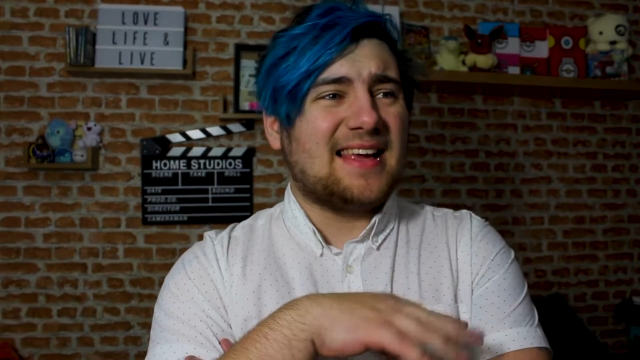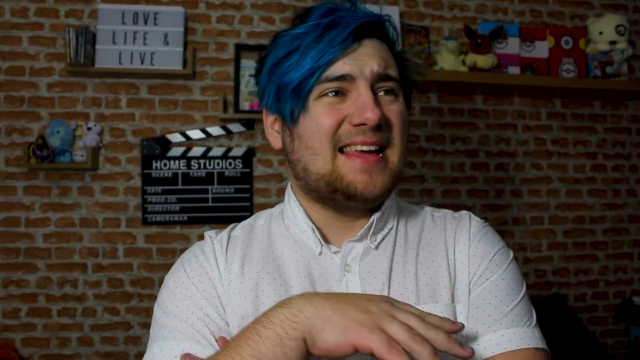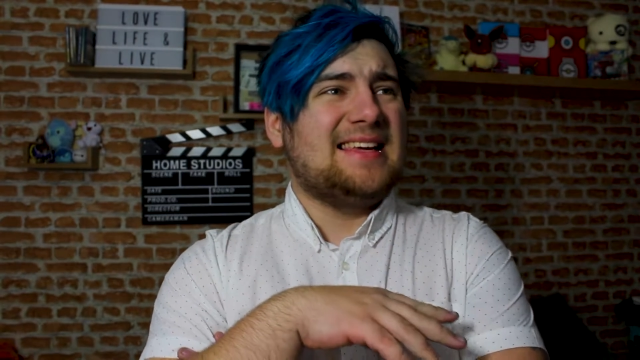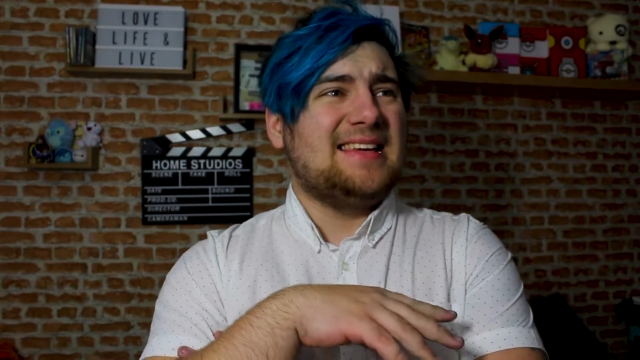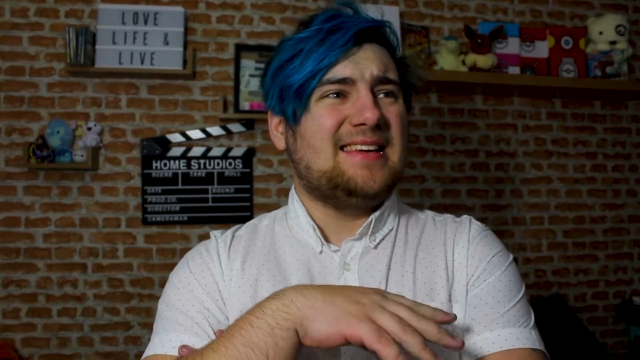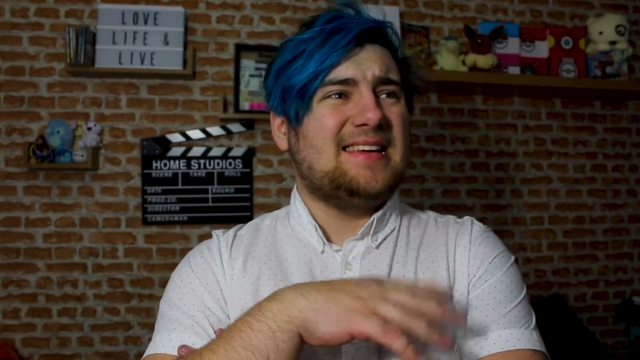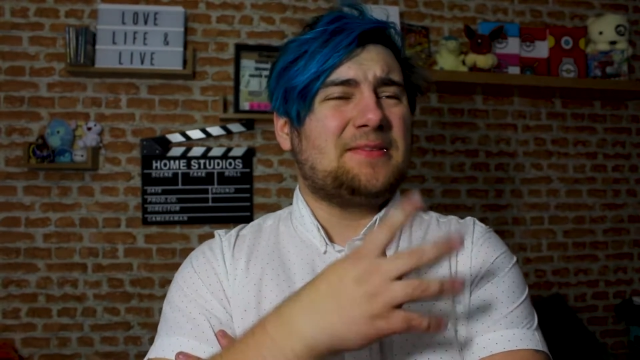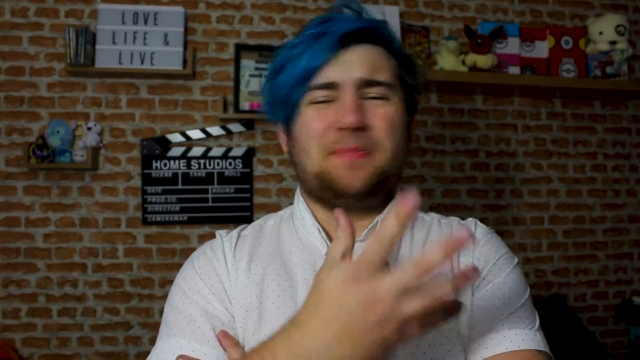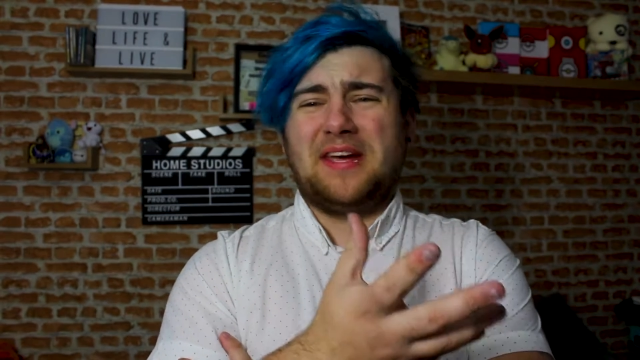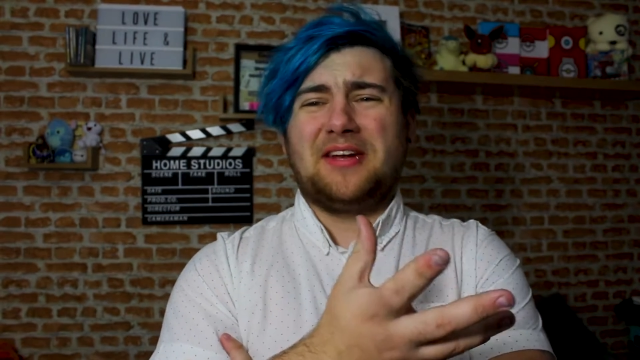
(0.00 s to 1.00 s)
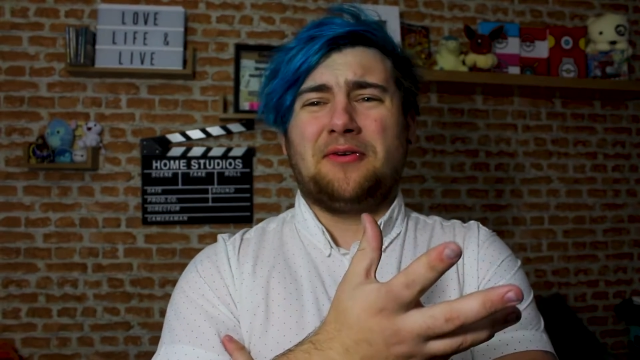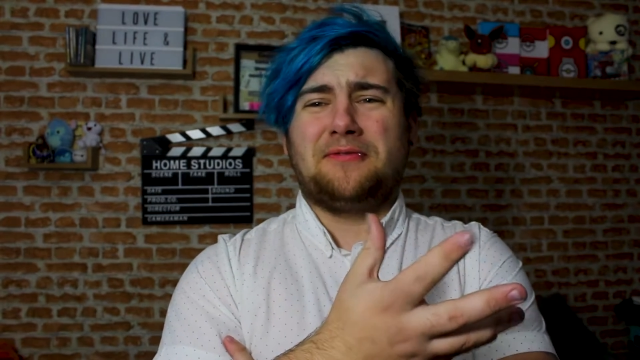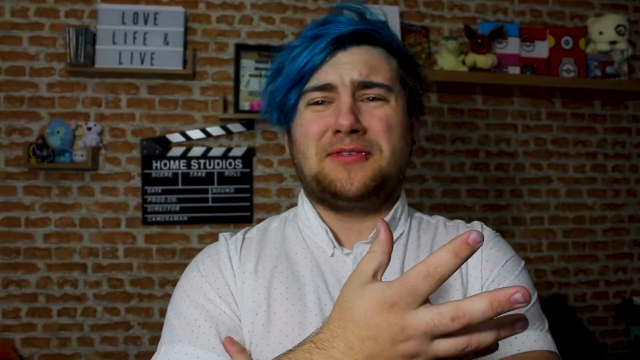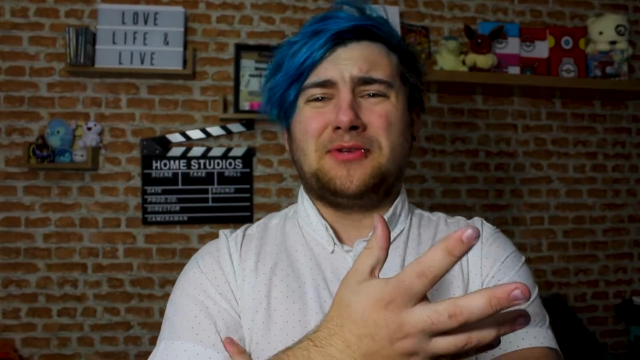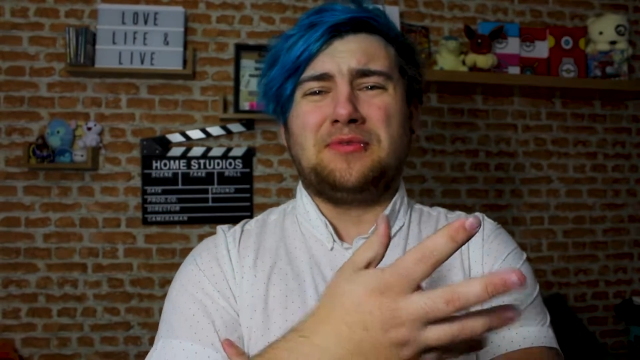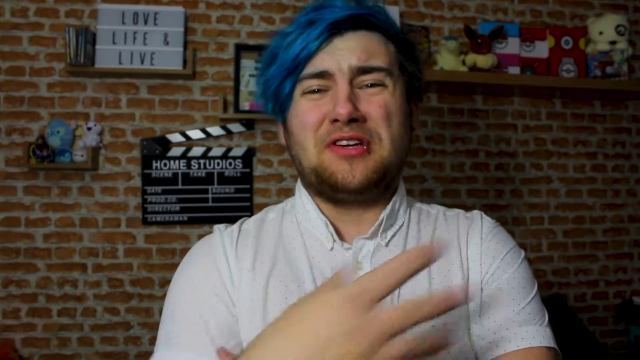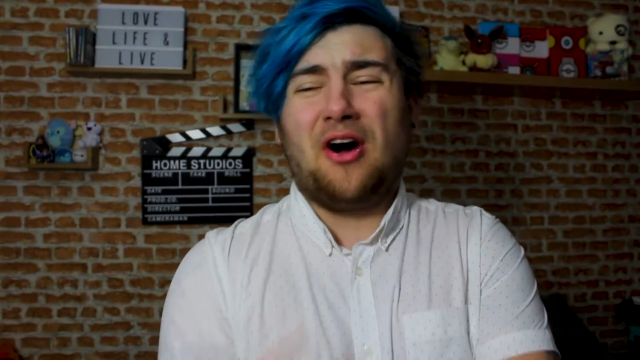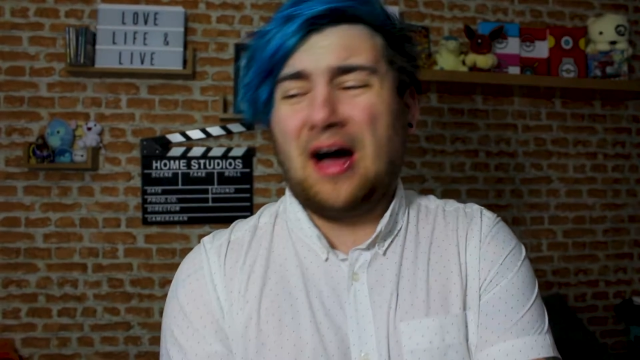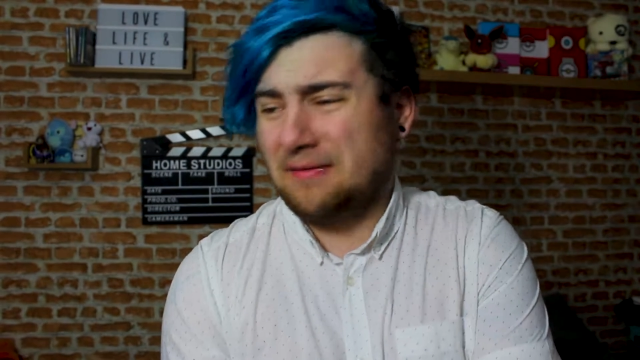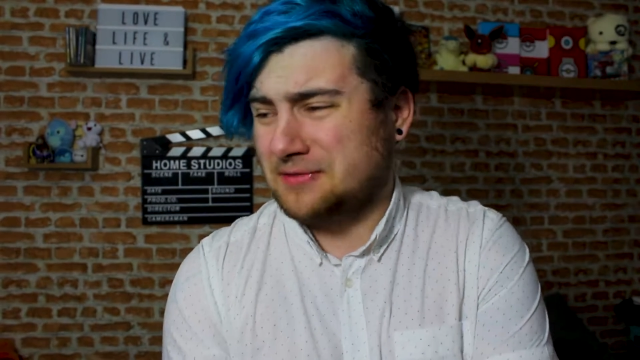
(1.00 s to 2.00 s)
he is big enough to
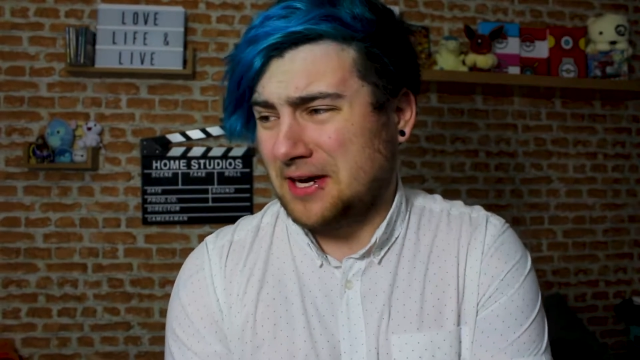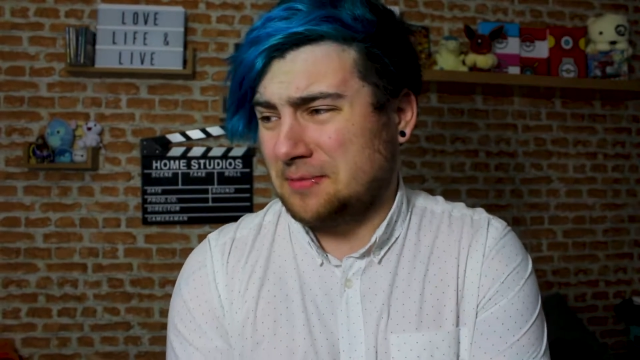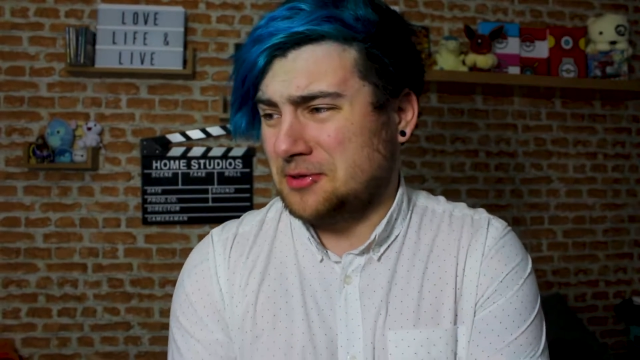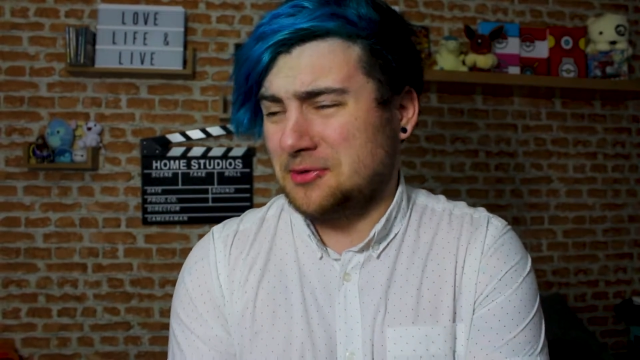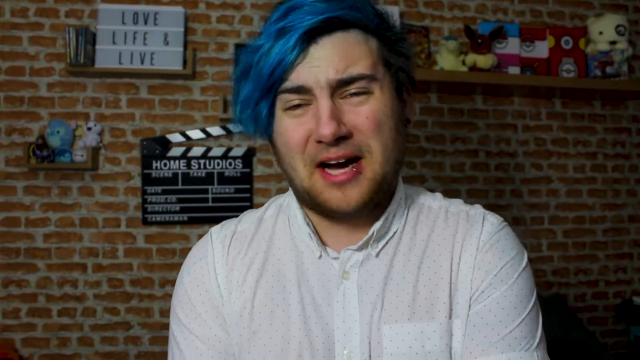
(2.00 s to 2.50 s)
not have type 2